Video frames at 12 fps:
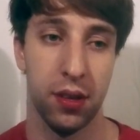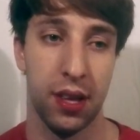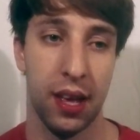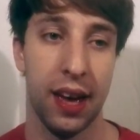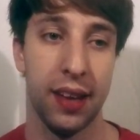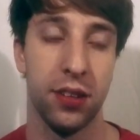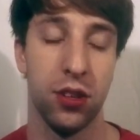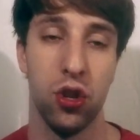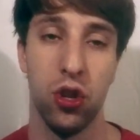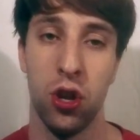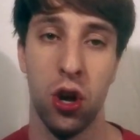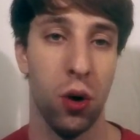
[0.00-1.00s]
has
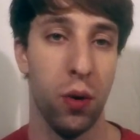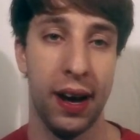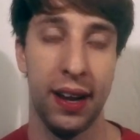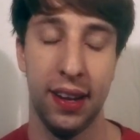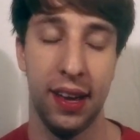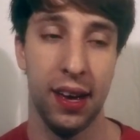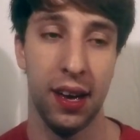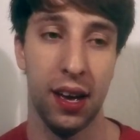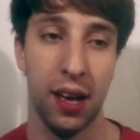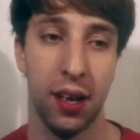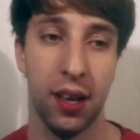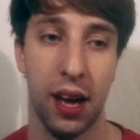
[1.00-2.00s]
no
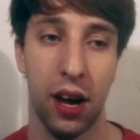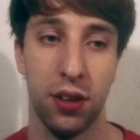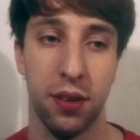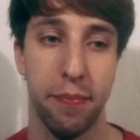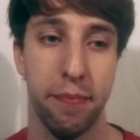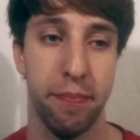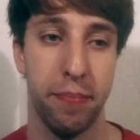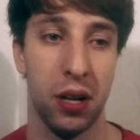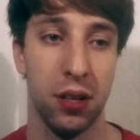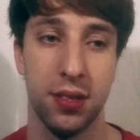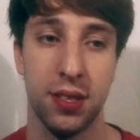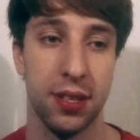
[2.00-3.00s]
idea how to
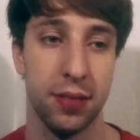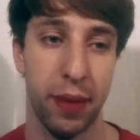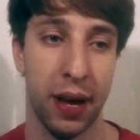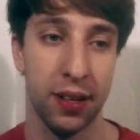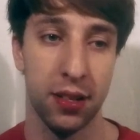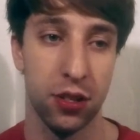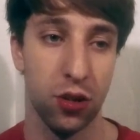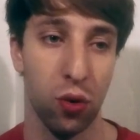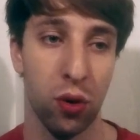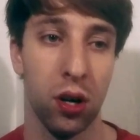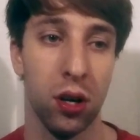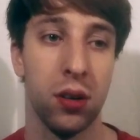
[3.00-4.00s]
build suspense
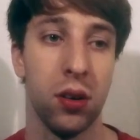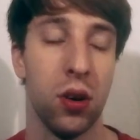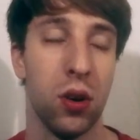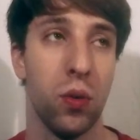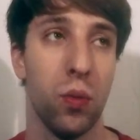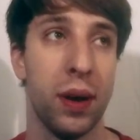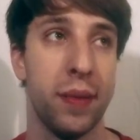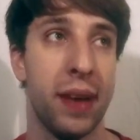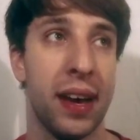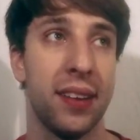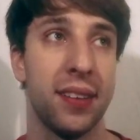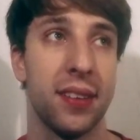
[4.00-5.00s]
or what
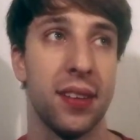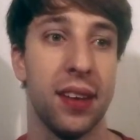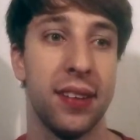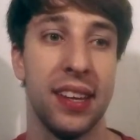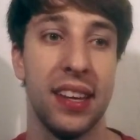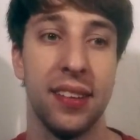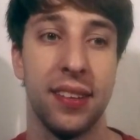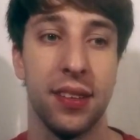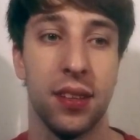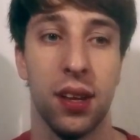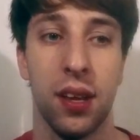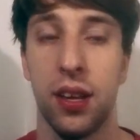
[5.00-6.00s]
makes a scene
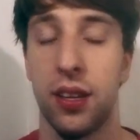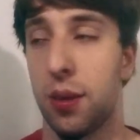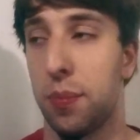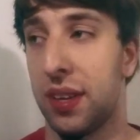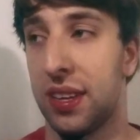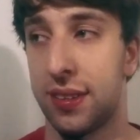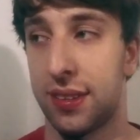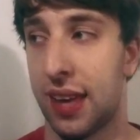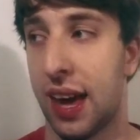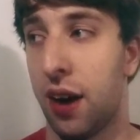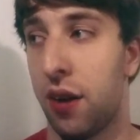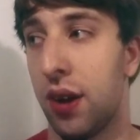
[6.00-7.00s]
something
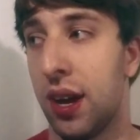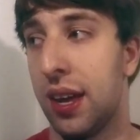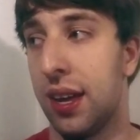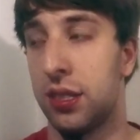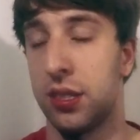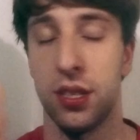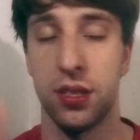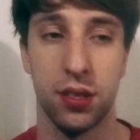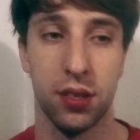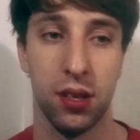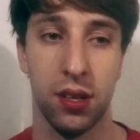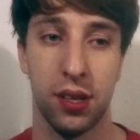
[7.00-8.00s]
scary. It just
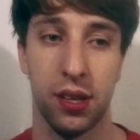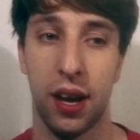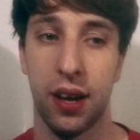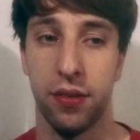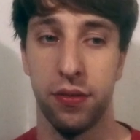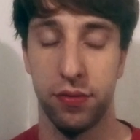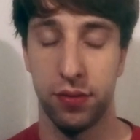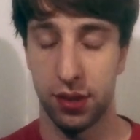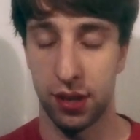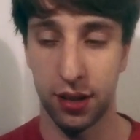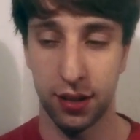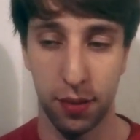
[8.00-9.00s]
kind of
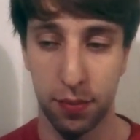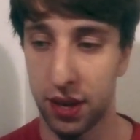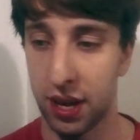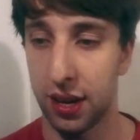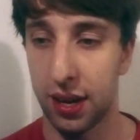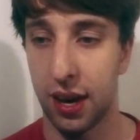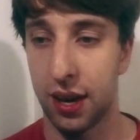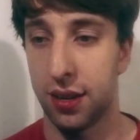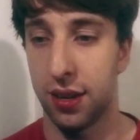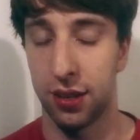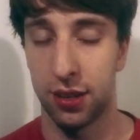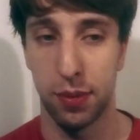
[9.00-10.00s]
does something and
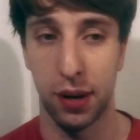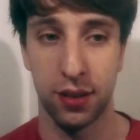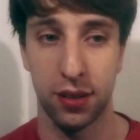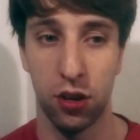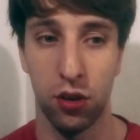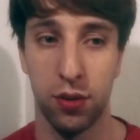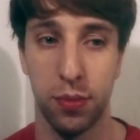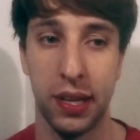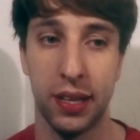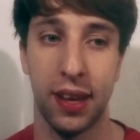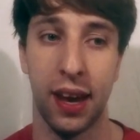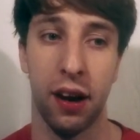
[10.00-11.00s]
expects you to be
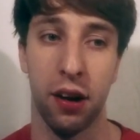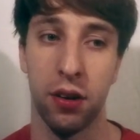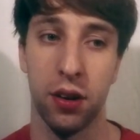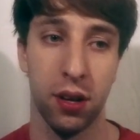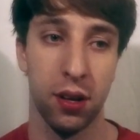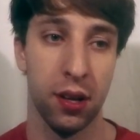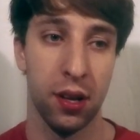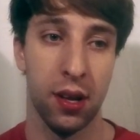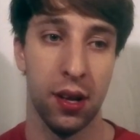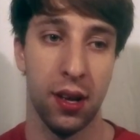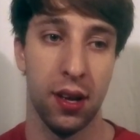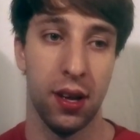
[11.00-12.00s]
scared.
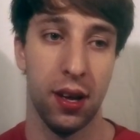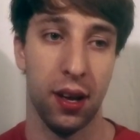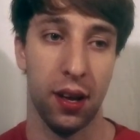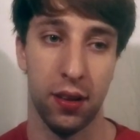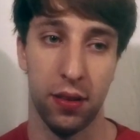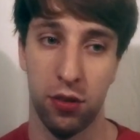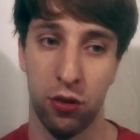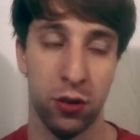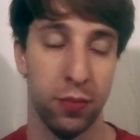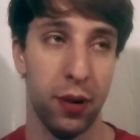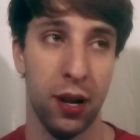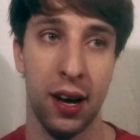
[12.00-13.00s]
And there's
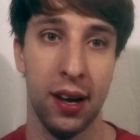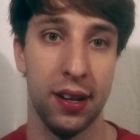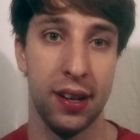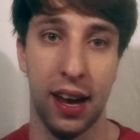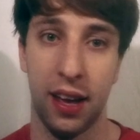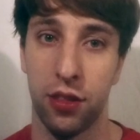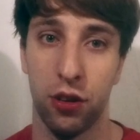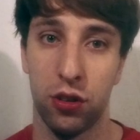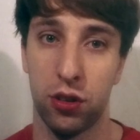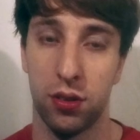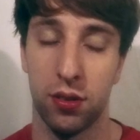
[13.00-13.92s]
blood and there's...